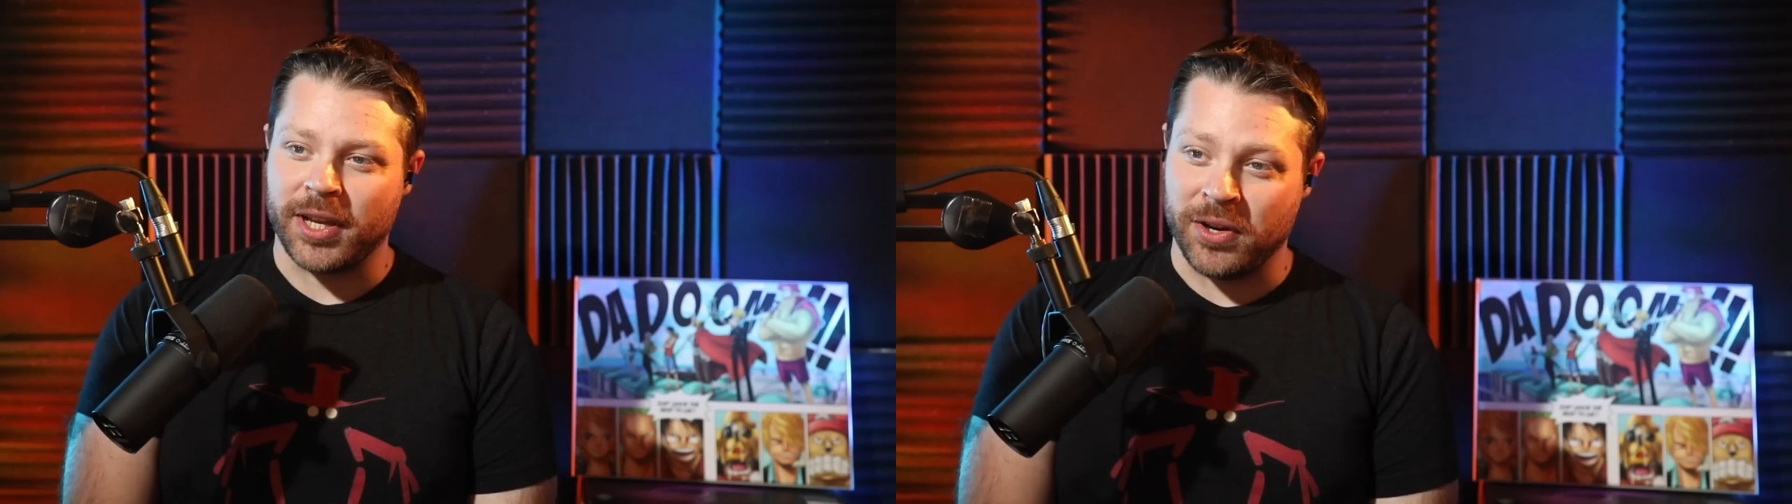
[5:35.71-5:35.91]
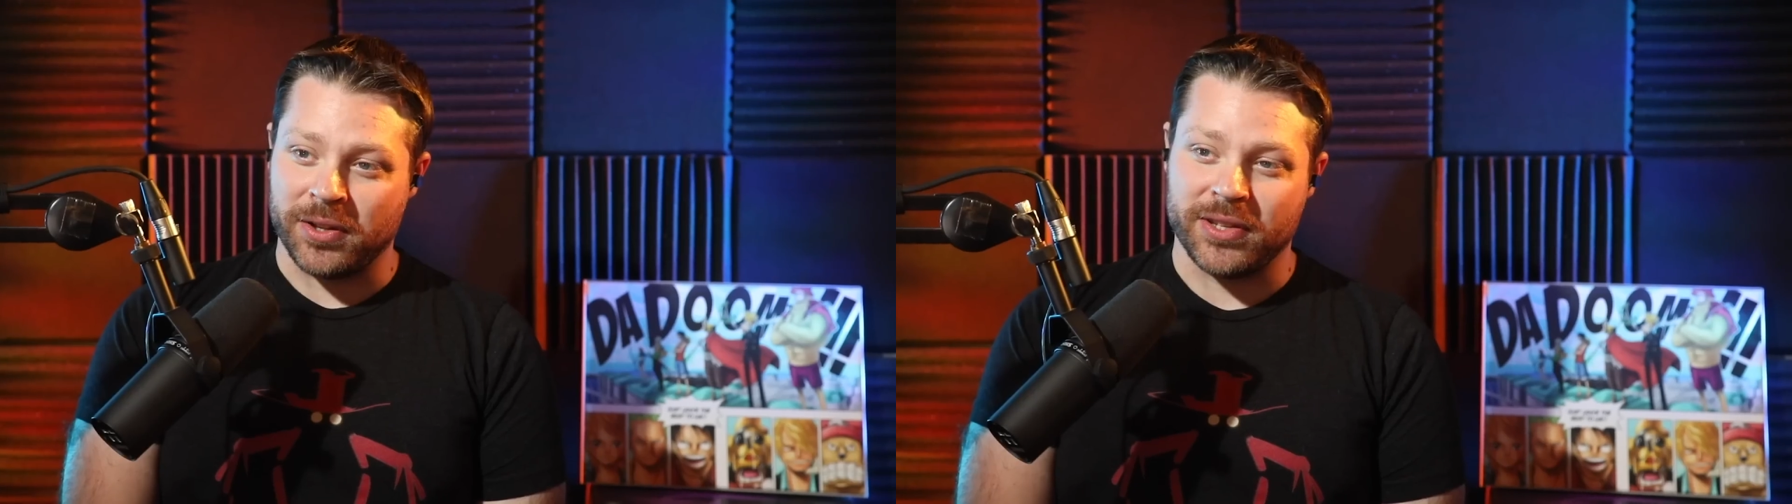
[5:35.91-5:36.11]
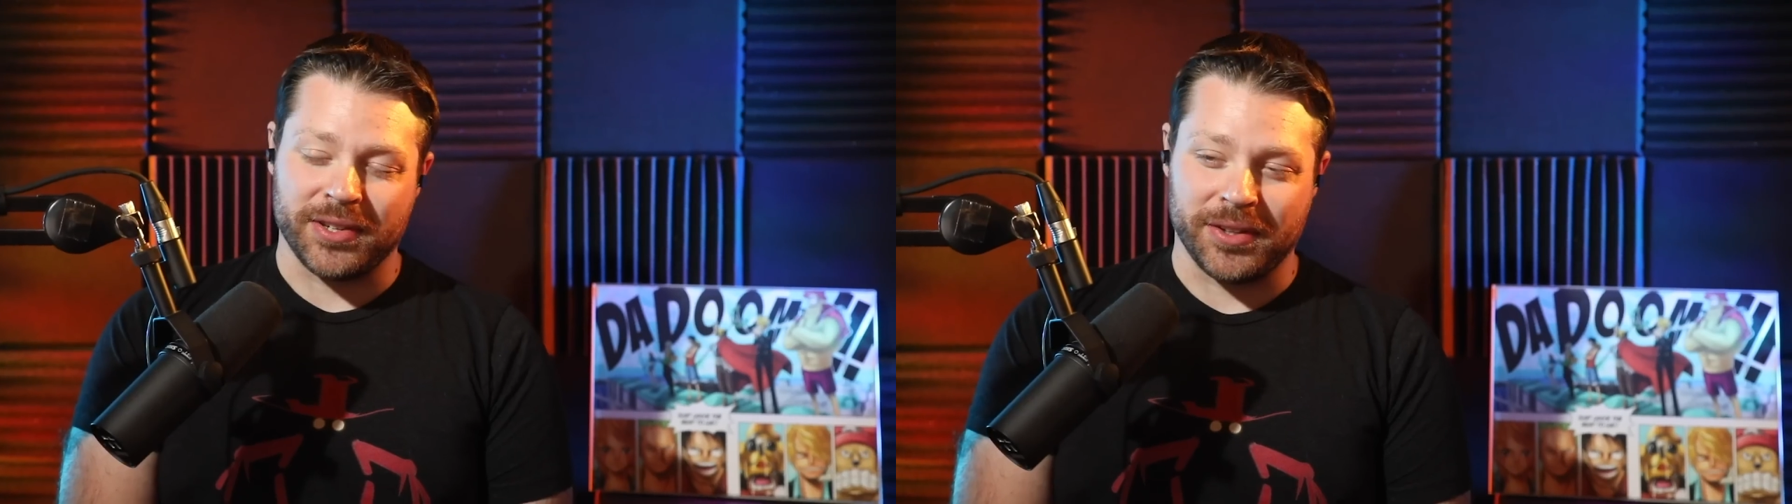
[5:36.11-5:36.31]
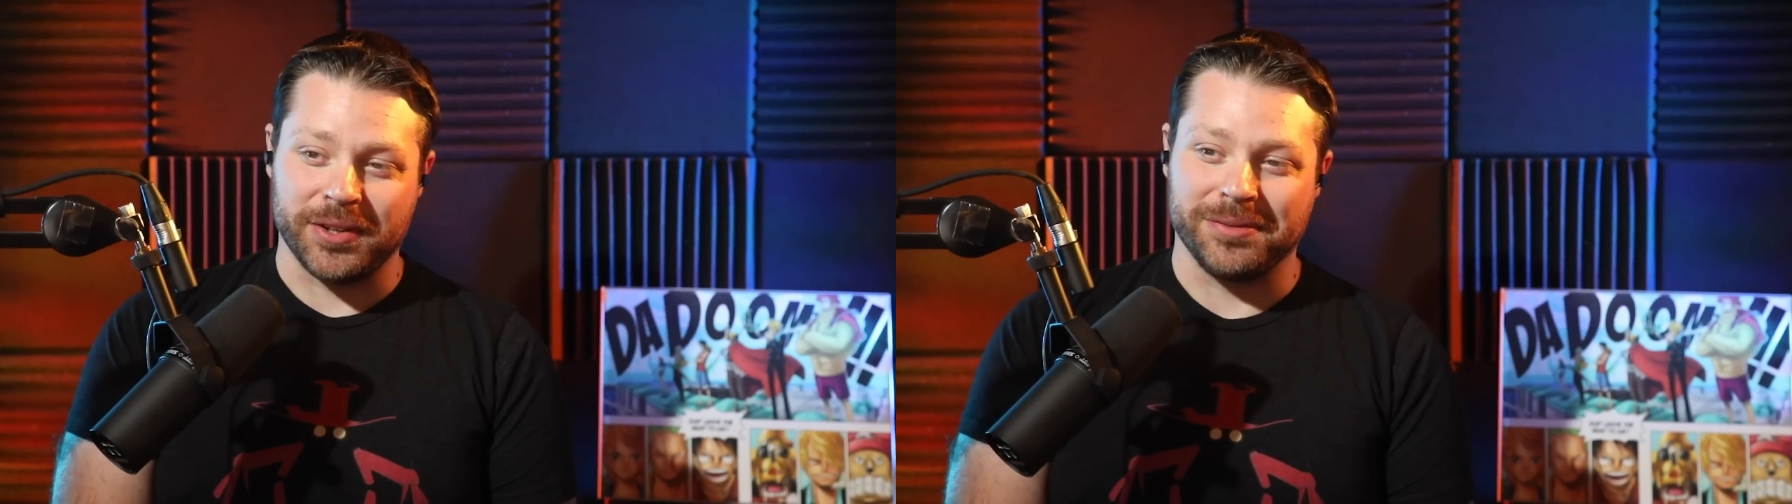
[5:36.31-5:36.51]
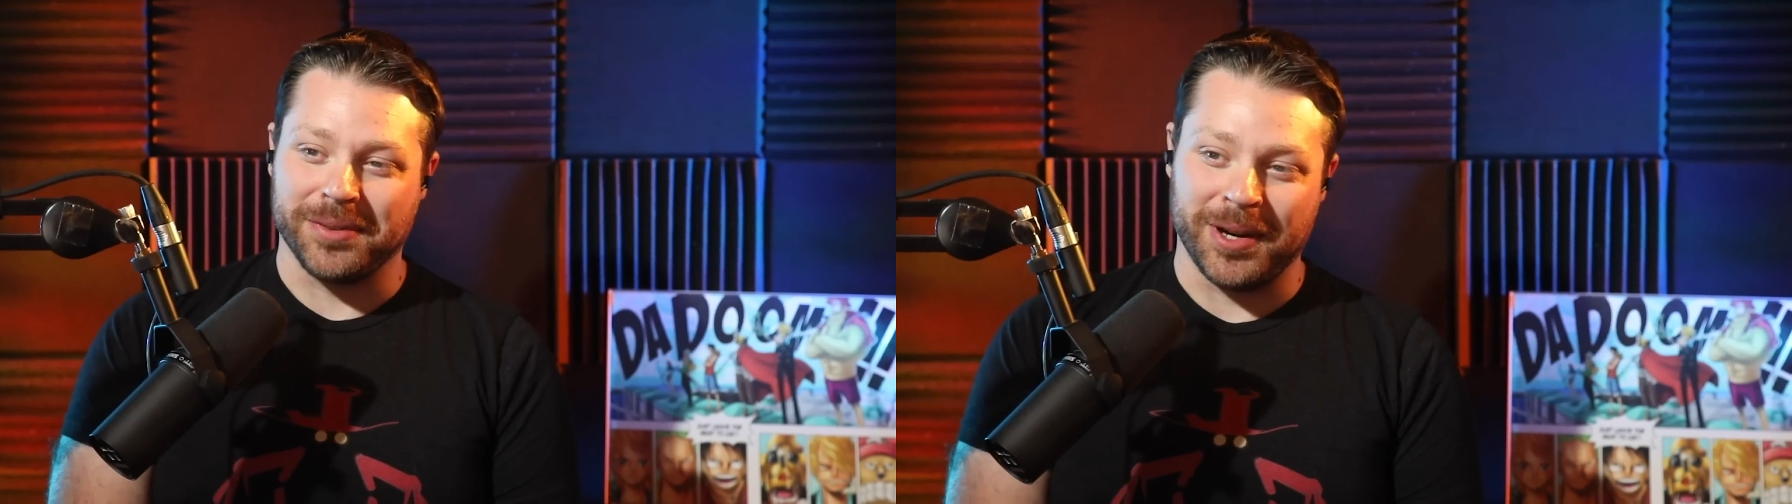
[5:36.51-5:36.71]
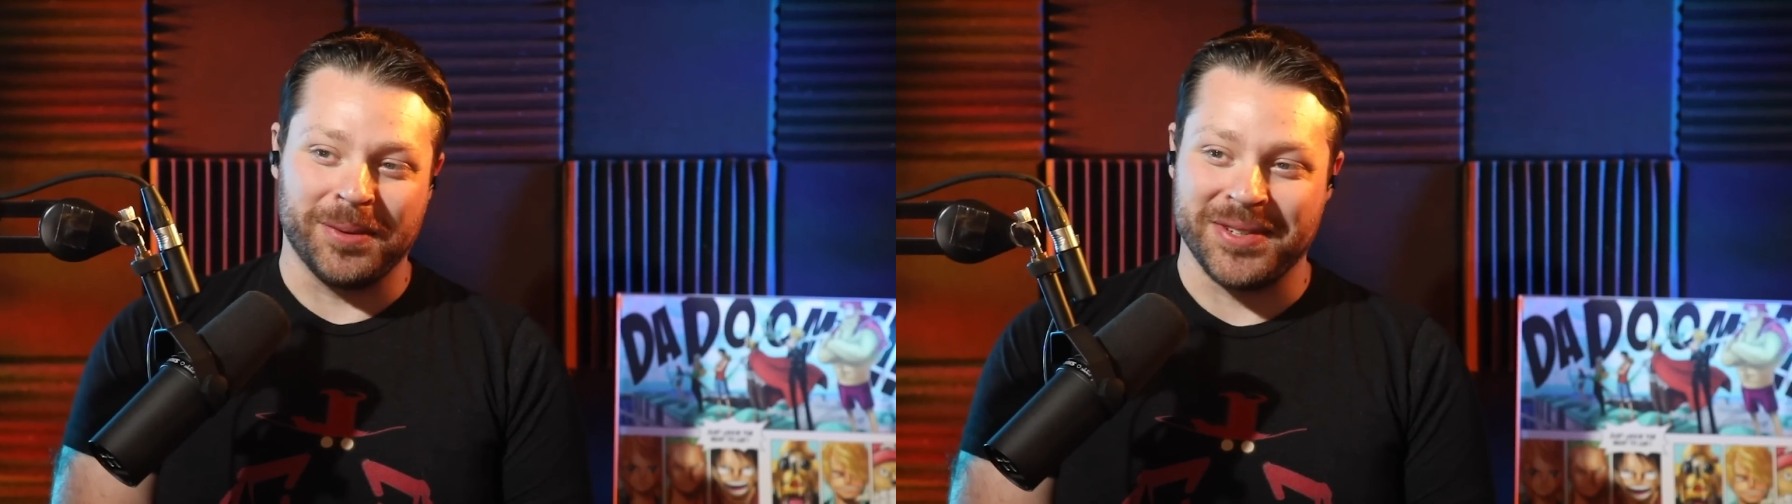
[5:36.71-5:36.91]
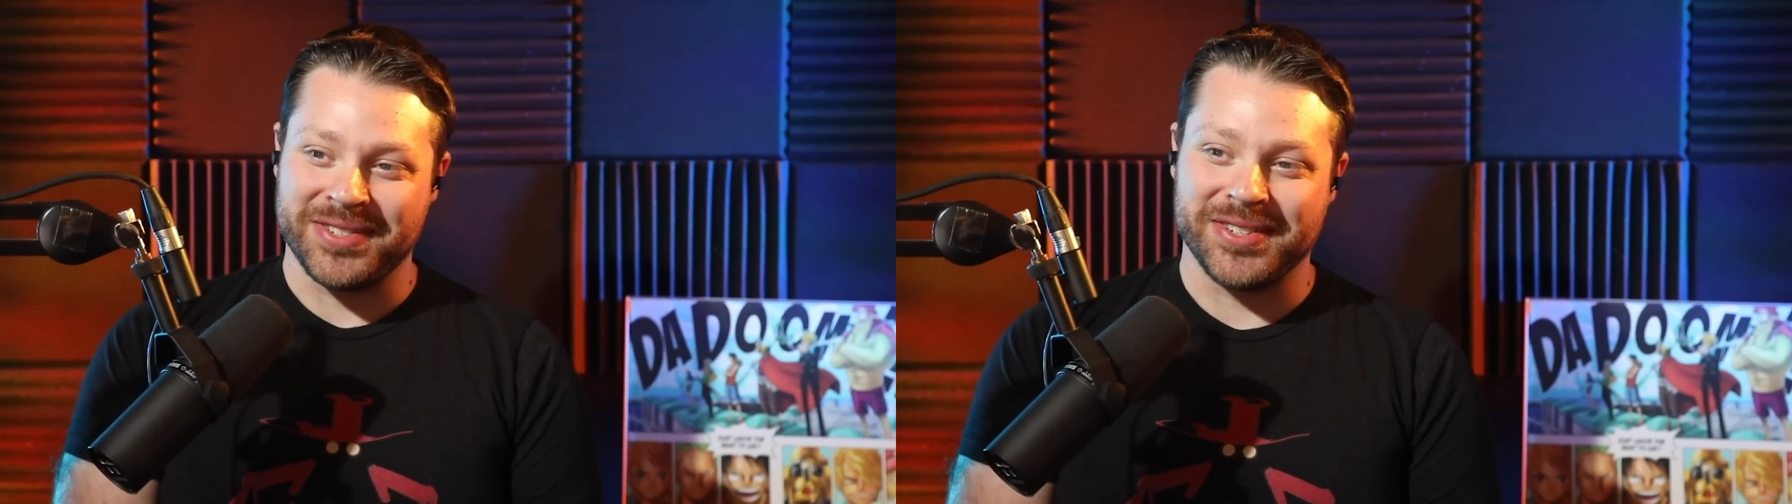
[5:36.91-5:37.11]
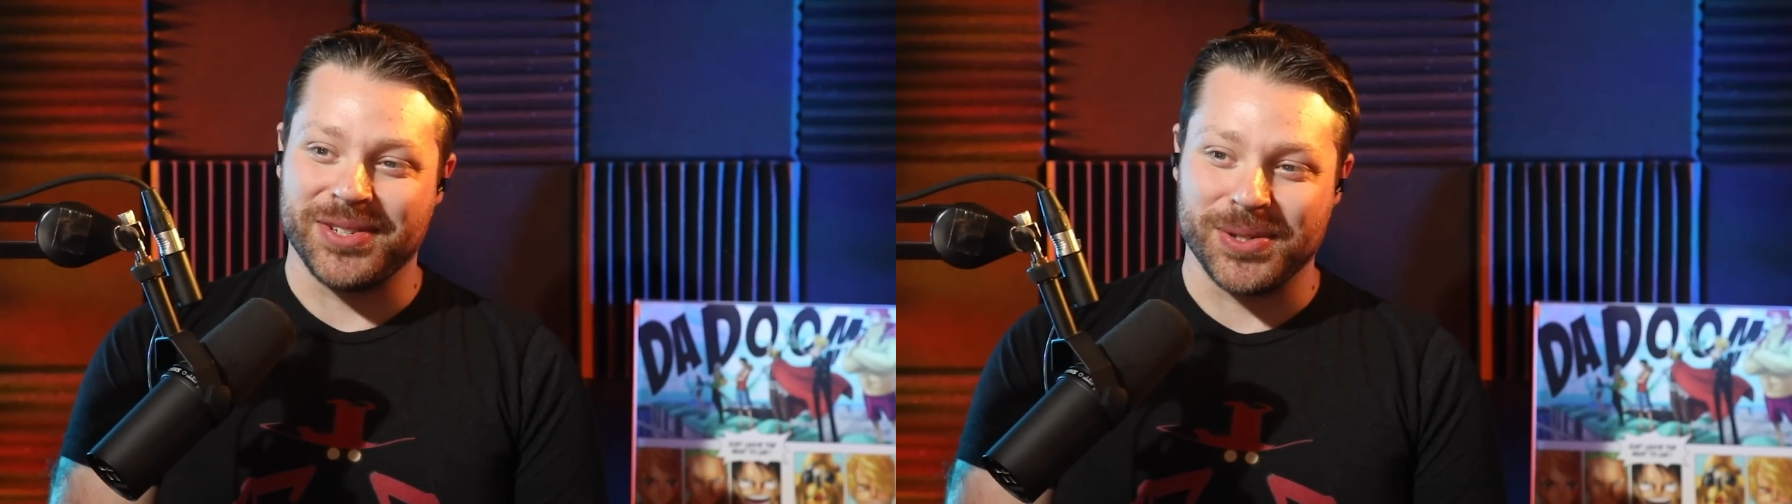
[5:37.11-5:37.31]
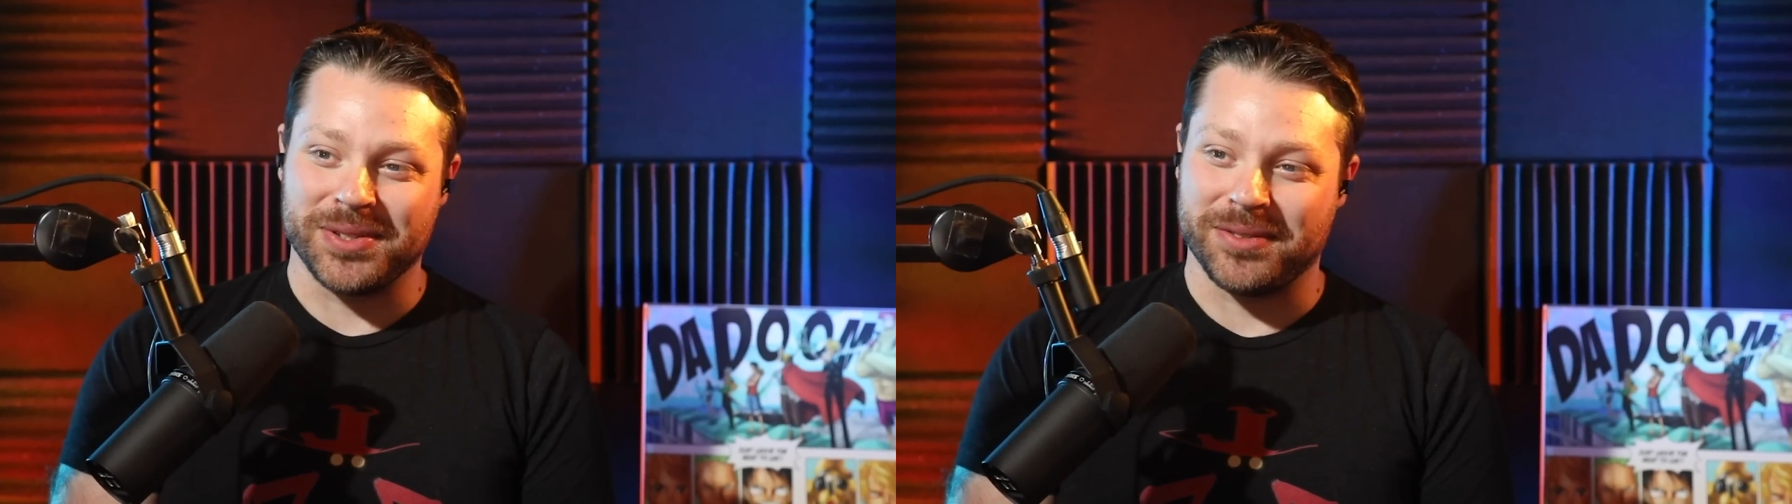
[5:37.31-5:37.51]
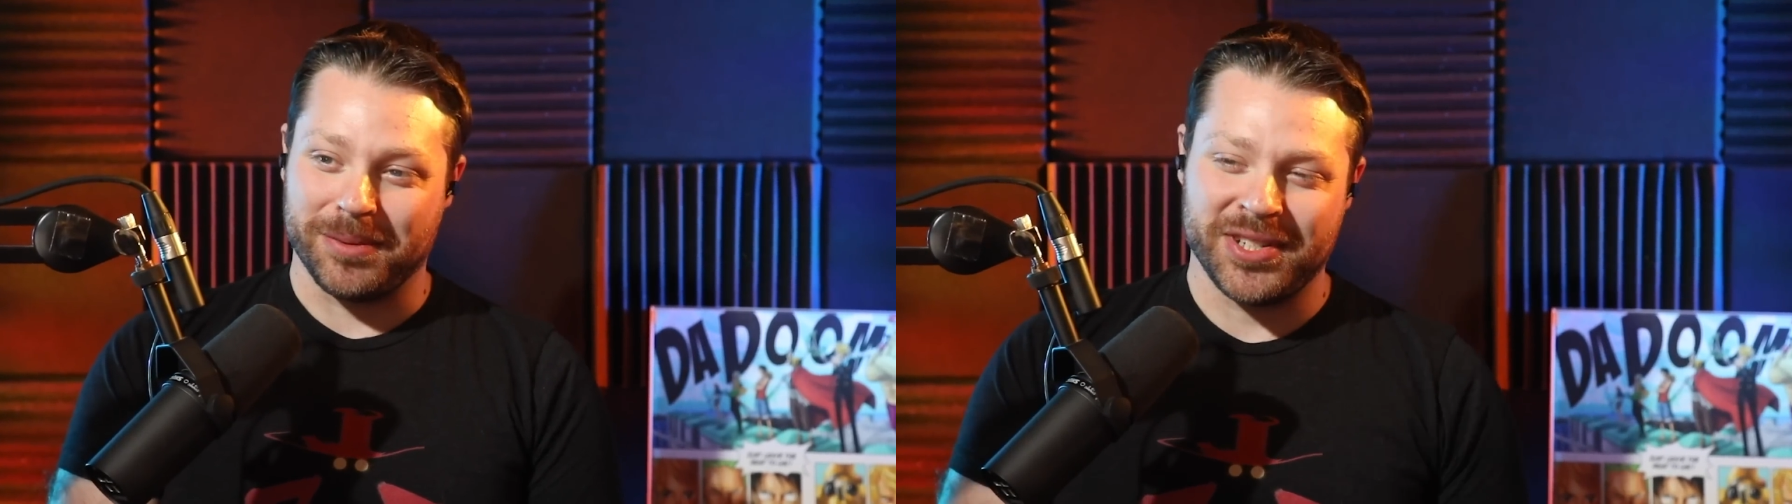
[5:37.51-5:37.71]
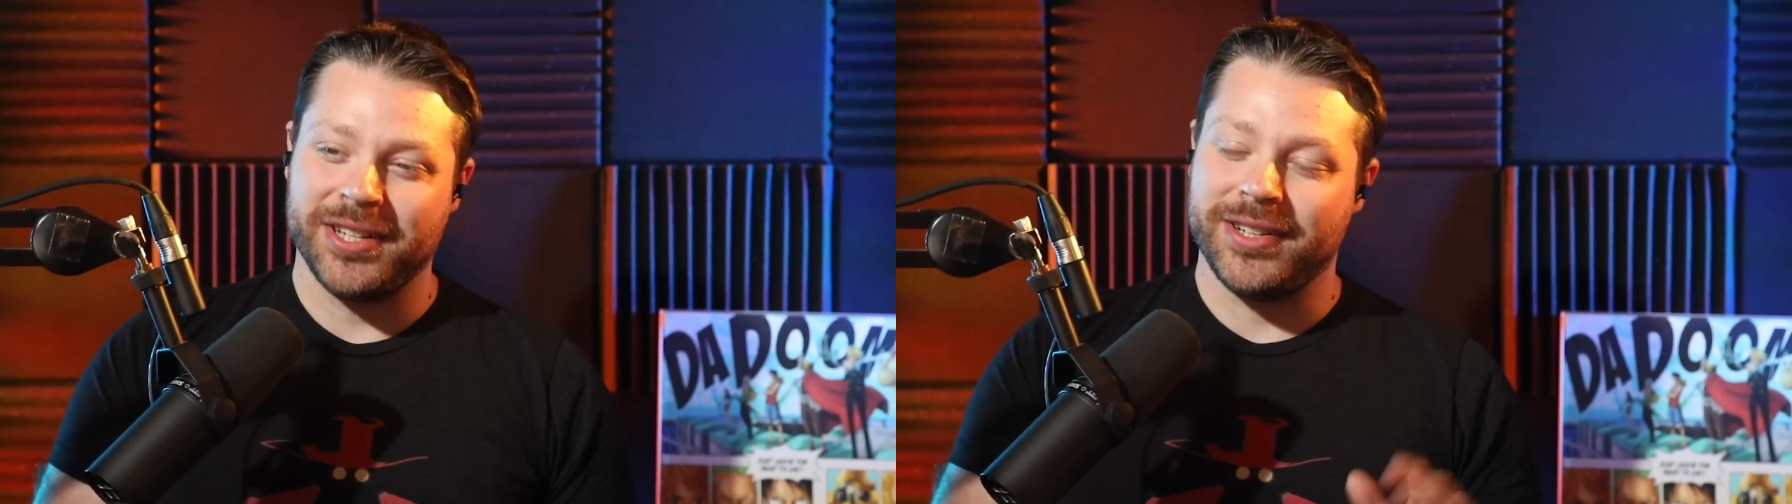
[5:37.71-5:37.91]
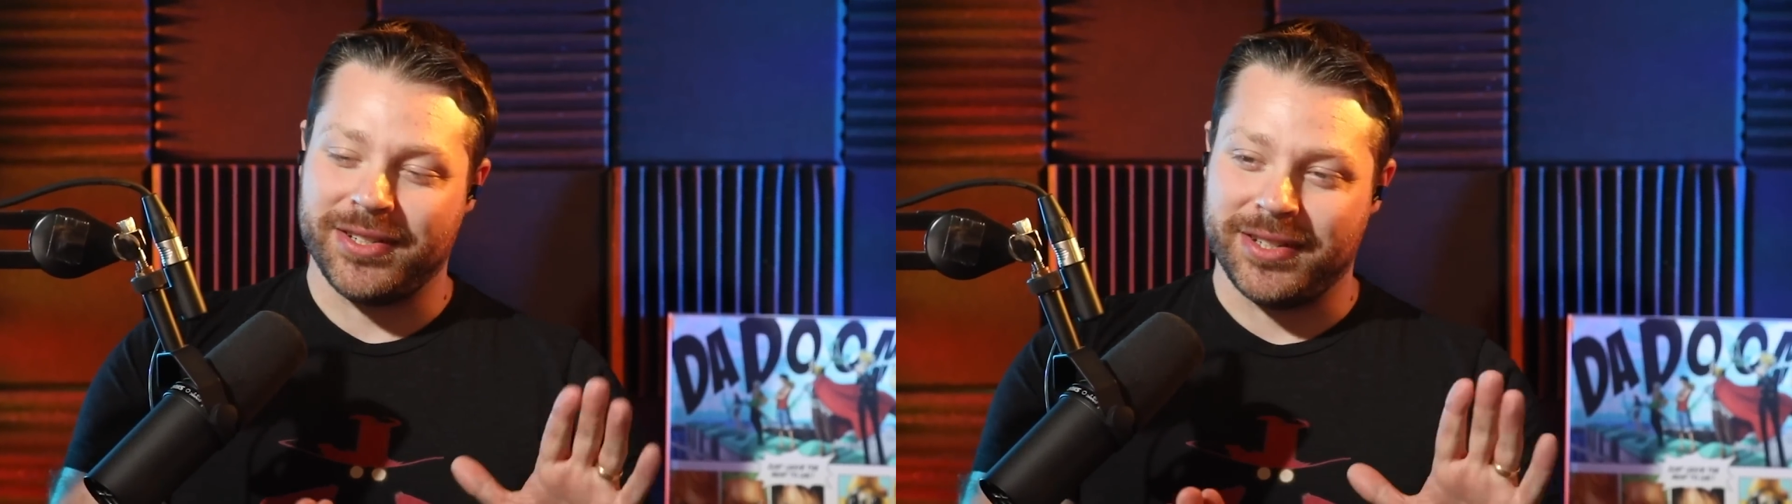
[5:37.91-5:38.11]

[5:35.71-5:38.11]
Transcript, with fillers: I know there's a lot of great ones to choose from. Take your